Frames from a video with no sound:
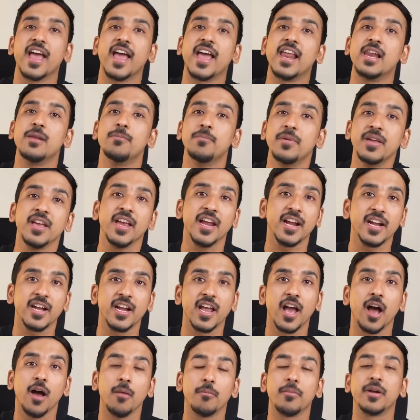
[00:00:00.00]
they're helping
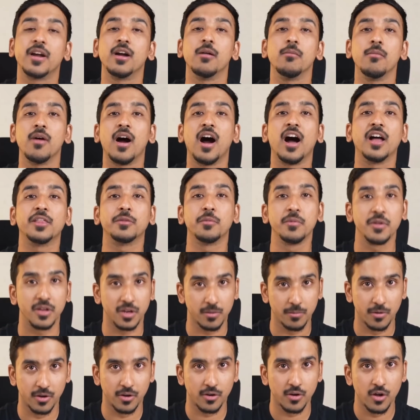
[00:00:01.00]
India become
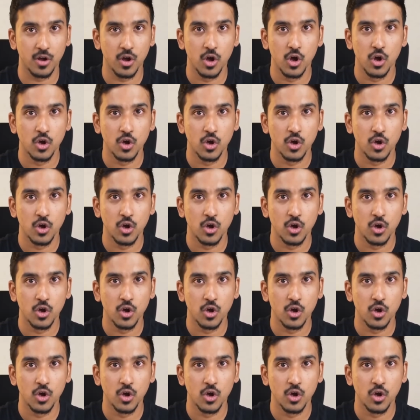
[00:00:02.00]
Atmanirbhar.